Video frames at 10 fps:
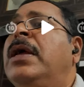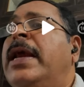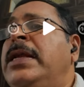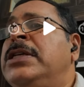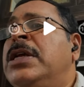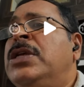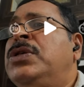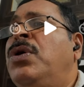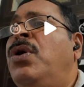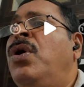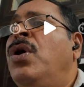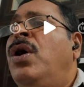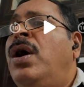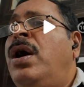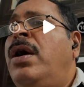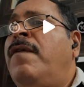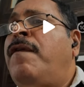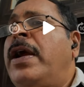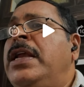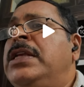right? So
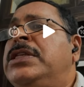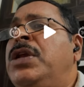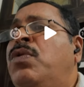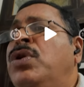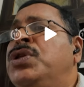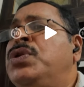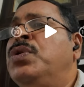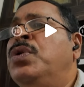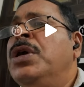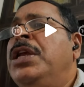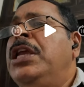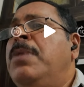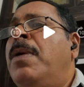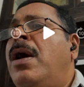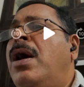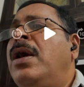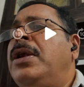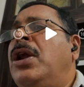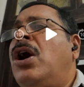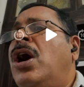phi is equals to E
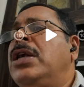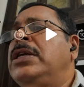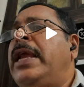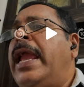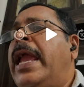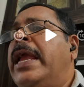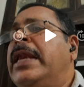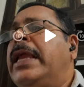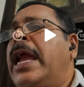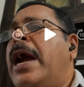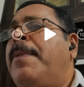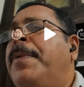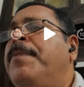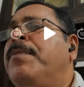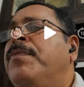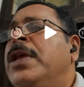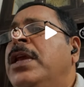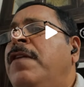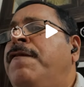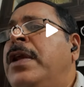bar dot an cap.
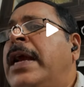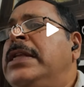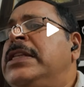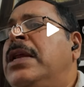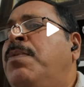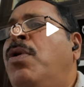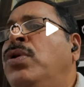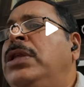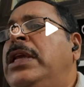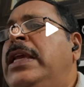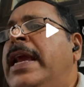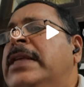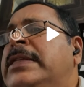If we consider both Ex